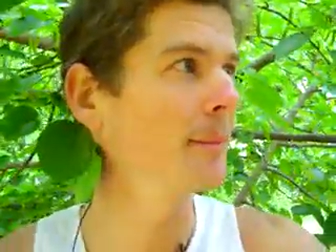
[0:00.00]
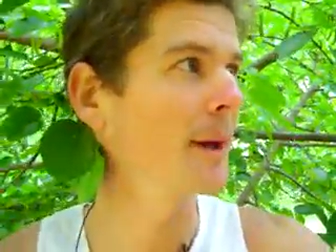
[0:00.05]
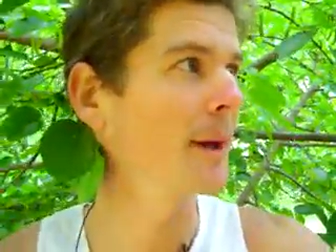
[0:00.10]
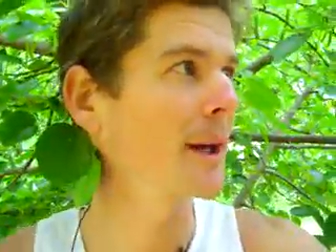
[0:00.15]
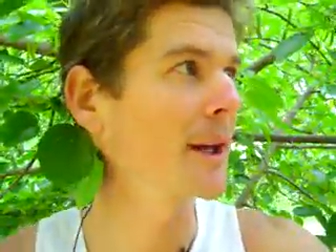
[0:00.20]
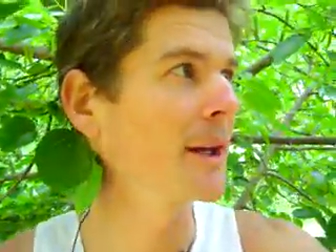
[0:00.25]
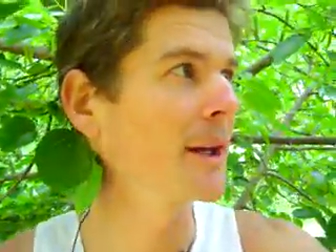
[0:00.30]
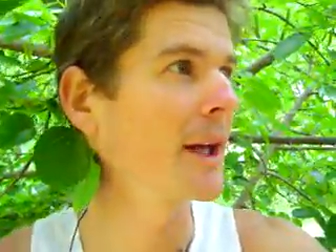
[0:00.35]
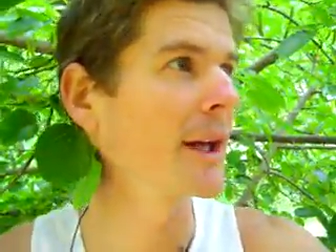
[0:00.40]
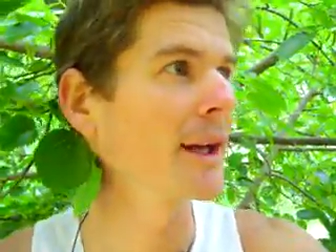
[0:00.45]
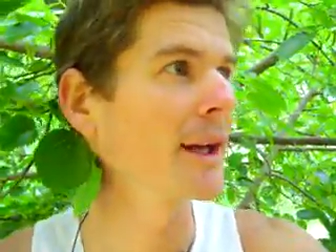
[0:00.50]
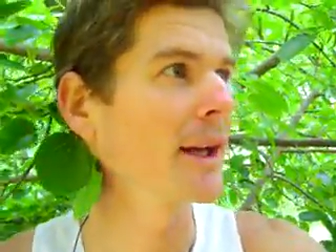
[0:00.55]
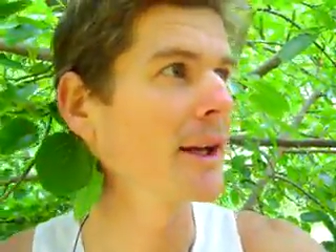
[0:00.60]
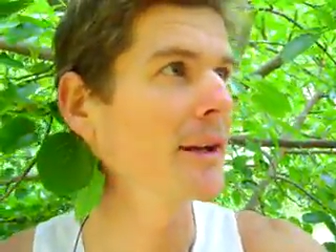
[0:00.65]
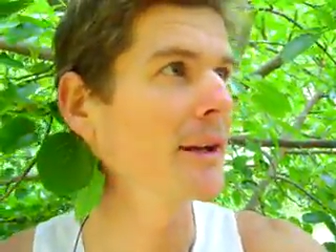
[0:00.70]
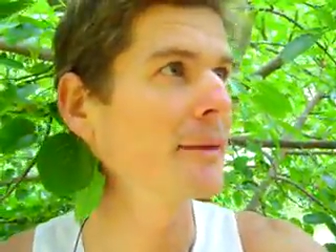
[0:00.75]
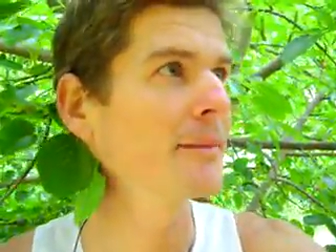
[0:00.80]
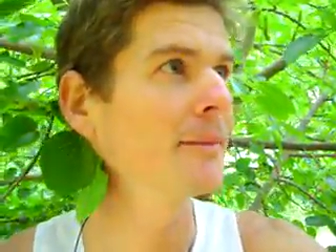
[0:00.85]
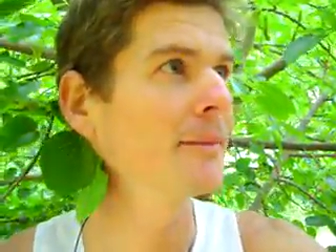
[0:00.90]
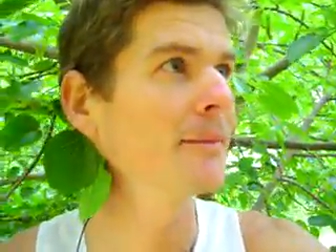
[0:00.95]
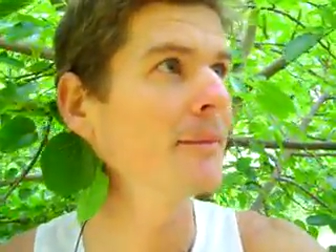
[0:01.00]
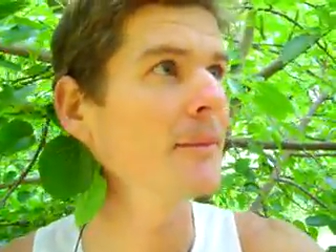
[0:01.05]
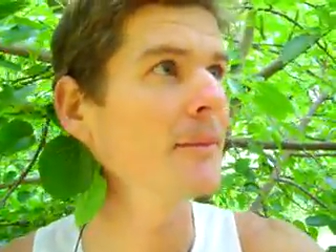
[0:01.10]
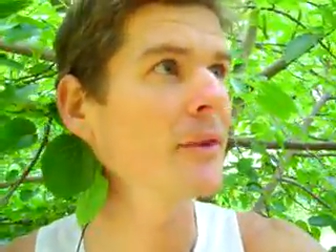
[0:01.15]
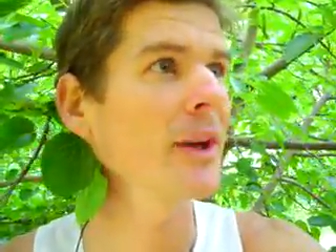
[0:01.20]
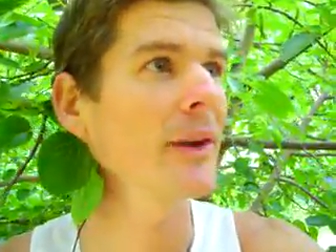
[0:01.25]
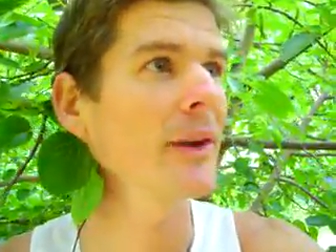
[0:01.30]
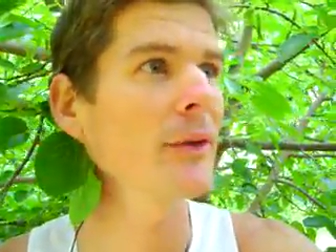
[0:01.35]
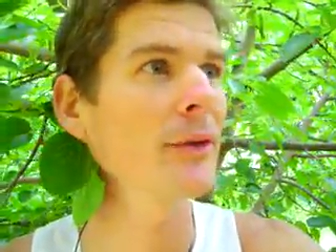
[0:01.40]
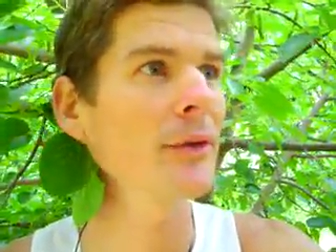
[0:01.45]
back in Adelaide,
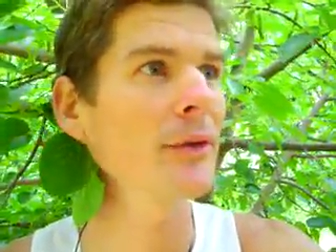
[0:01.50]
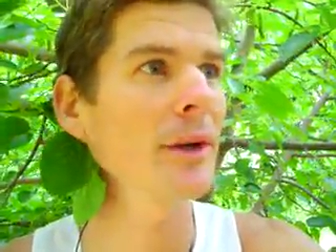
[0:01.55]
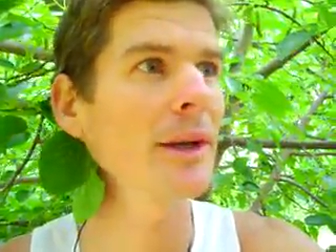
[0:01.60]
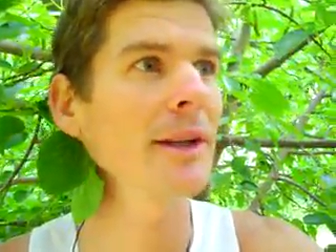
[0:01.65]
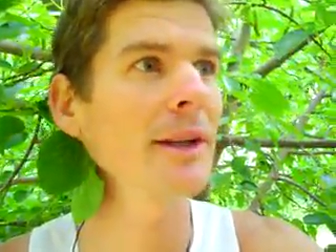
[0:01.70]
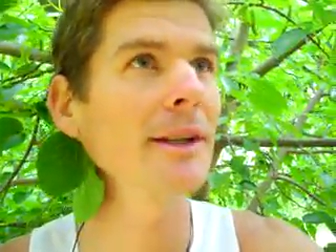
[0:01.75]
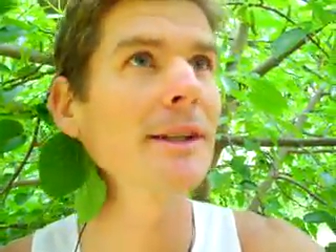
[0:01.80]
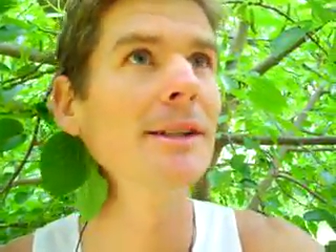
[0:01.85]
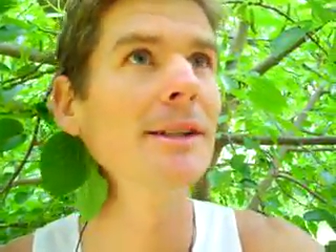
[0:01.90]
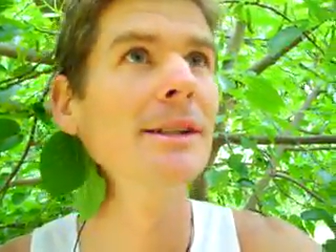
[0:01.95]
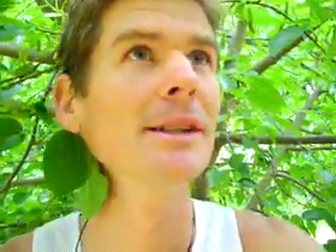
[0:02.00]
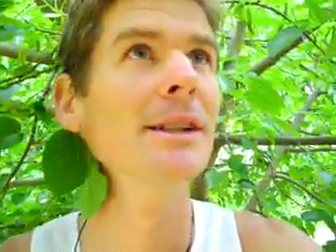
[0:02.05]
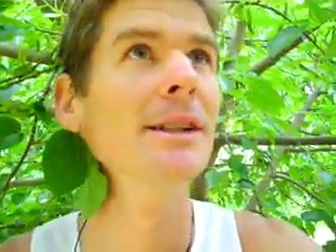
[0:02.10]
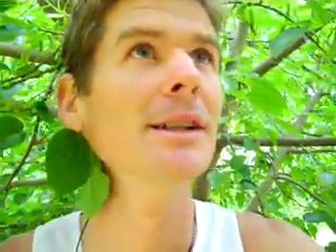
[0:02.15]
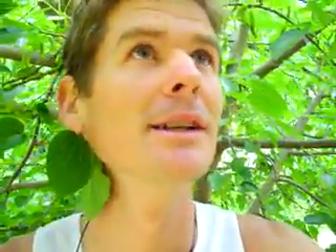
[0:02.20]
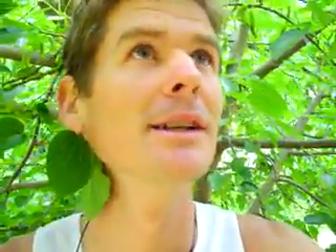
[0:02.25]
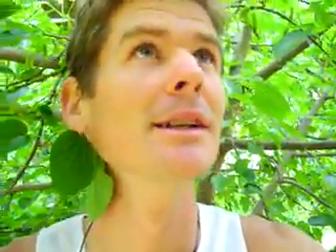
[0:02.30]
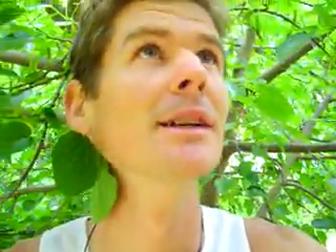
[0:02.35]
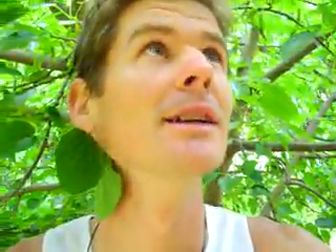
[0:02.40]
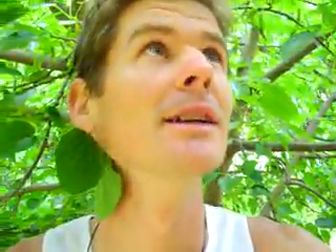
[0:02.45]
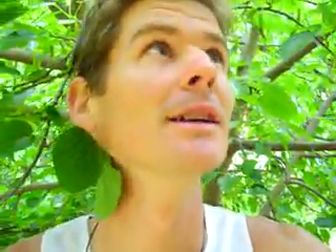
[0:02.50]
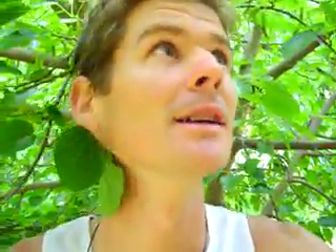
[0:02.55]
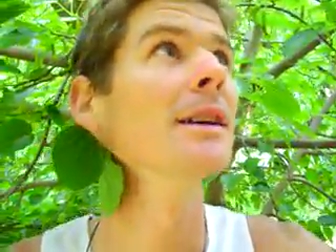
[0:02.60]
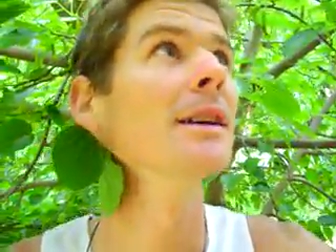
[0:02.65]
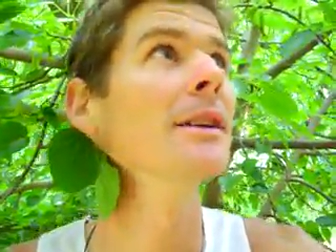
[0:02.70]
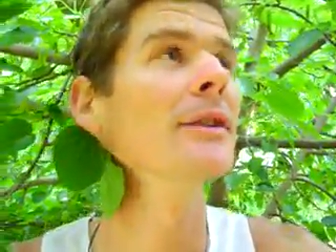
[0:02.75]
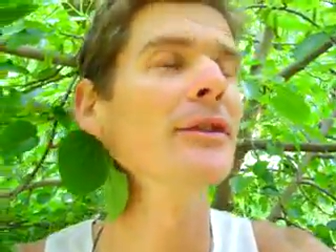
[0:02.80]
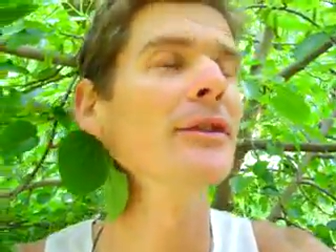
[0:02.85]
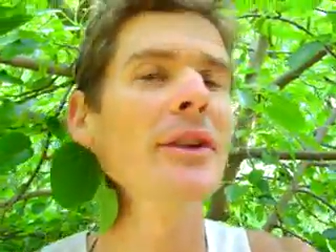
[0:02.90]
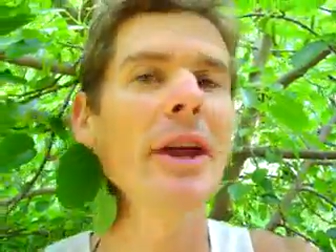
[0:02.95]
South Australia,
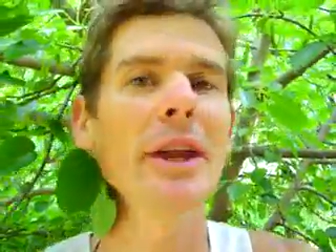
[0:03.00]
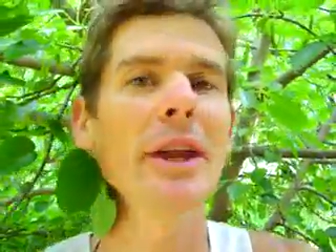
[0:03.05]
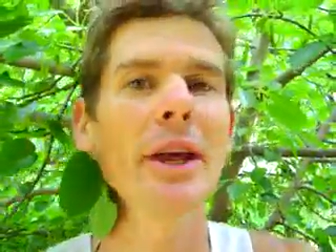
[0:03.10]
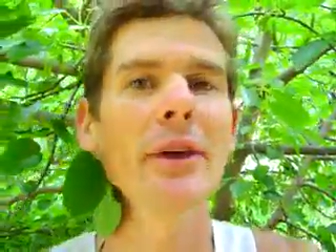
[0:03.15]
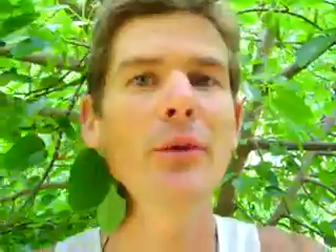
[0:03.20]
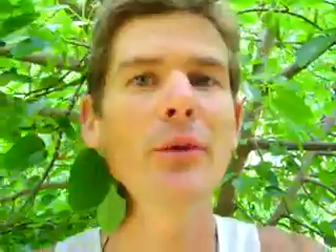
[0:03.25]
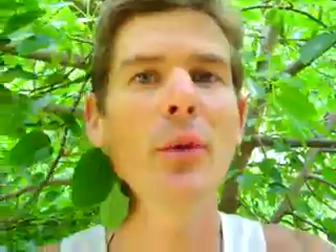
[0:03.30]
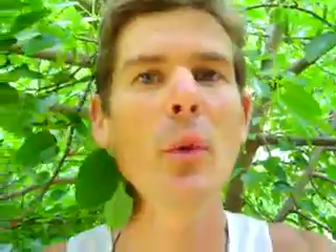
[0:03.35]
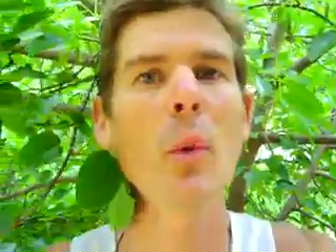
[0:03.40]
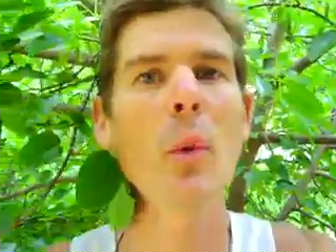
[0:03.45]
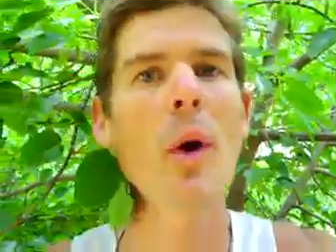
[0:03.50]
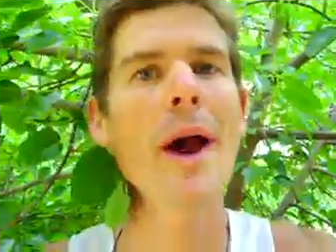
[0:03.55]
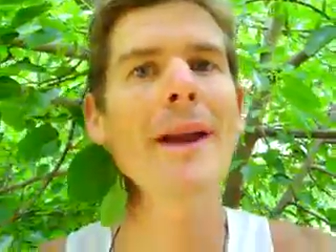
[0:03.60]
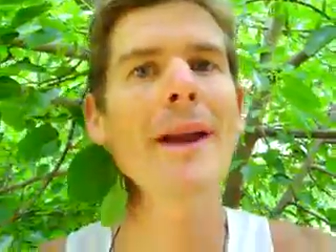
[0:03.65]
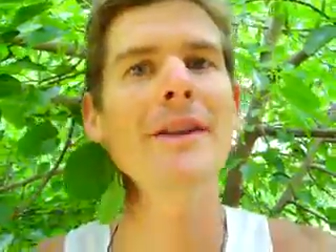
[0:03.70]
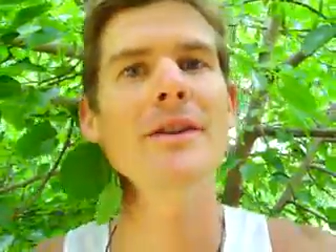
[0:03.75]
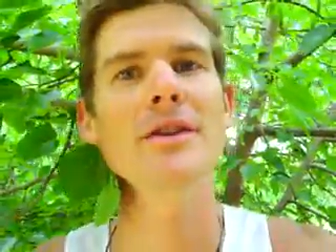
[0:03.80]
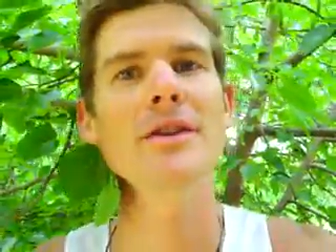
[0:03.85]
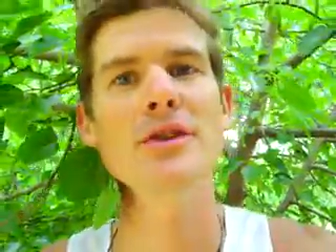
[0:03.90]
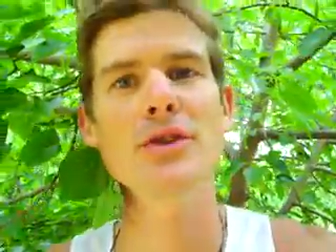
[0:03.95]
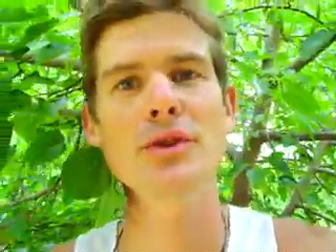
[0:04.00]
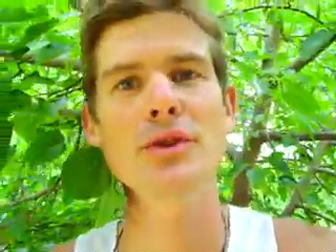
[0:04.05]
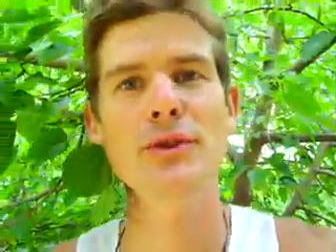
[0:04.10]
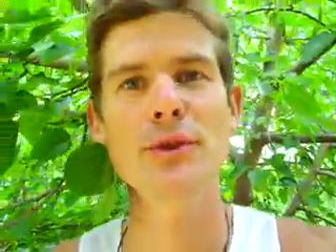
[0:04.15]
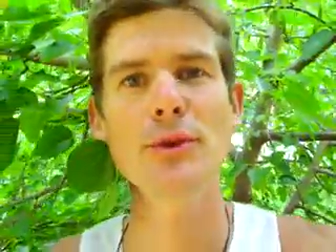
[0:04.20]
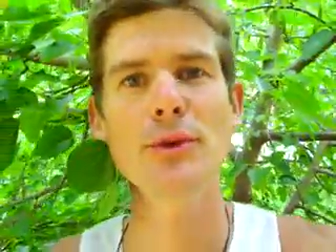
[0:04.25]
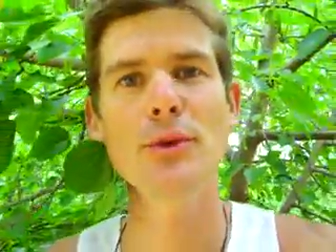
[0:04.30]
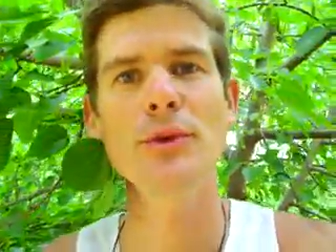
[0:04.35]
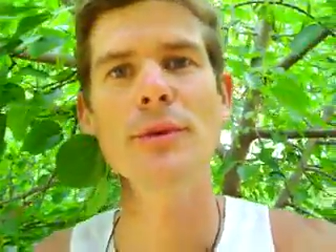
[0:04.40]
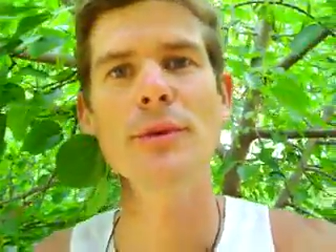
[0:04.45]
standing under a white
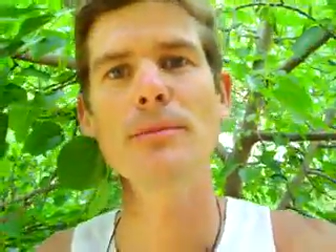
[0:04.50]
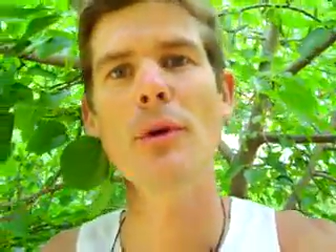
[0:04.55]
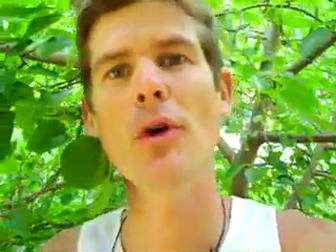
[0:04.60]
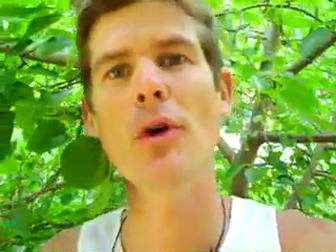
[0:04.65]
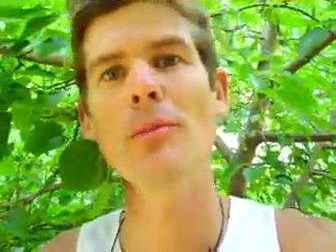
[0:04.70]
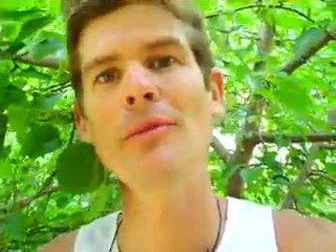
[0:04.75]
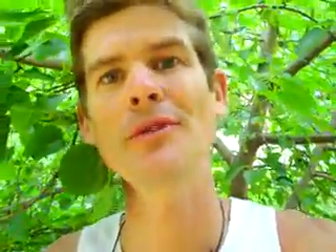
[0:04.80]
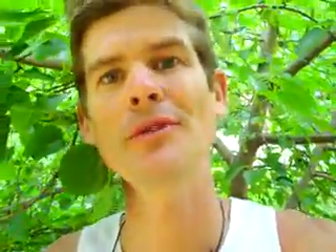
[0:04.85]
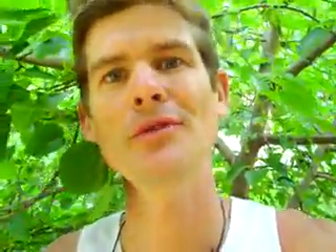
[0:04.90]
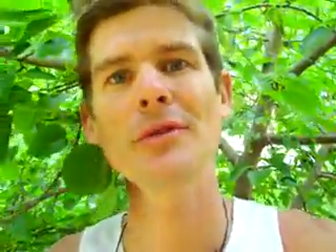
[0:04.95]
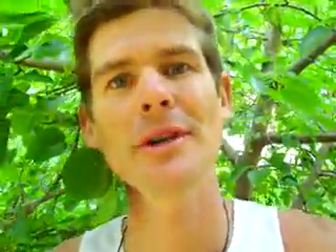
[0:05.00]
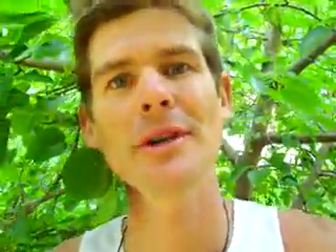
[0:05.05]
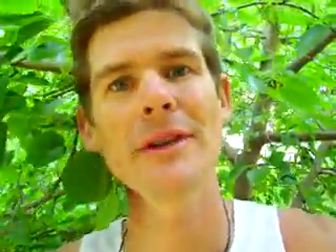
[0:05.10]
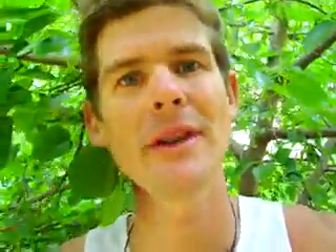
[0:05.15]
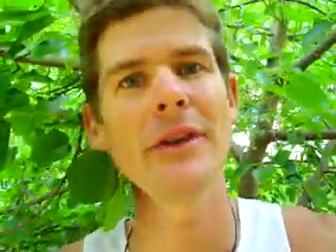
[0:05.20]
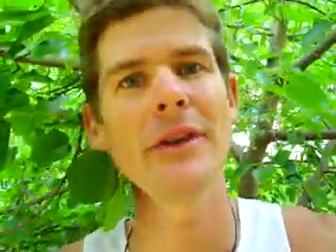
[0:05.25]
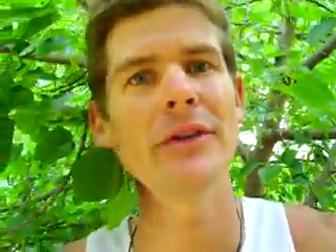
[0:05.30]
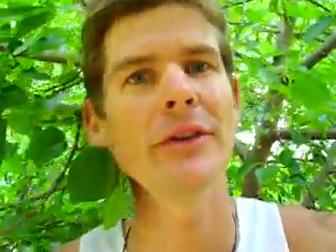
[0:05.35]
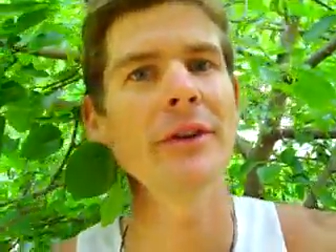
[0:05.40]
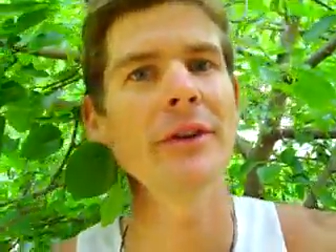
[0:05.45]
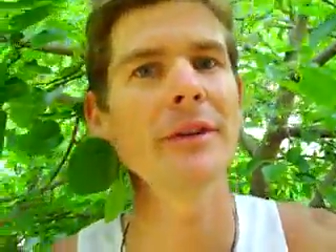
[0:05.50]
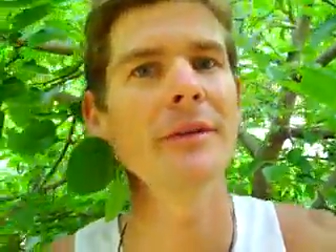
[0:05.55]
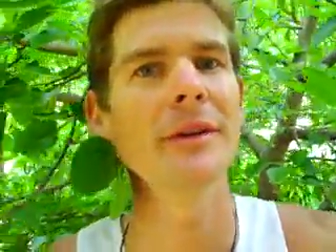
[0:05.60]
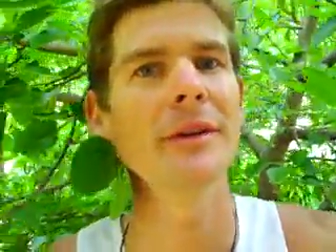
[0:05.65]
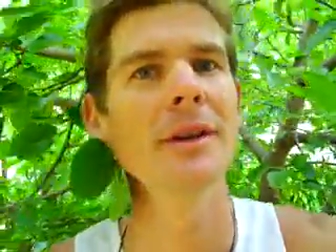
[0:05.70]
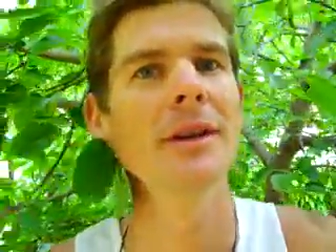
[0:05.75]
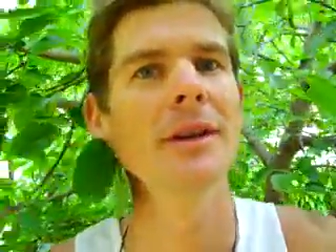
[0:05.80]
shatut mulberry tree. These are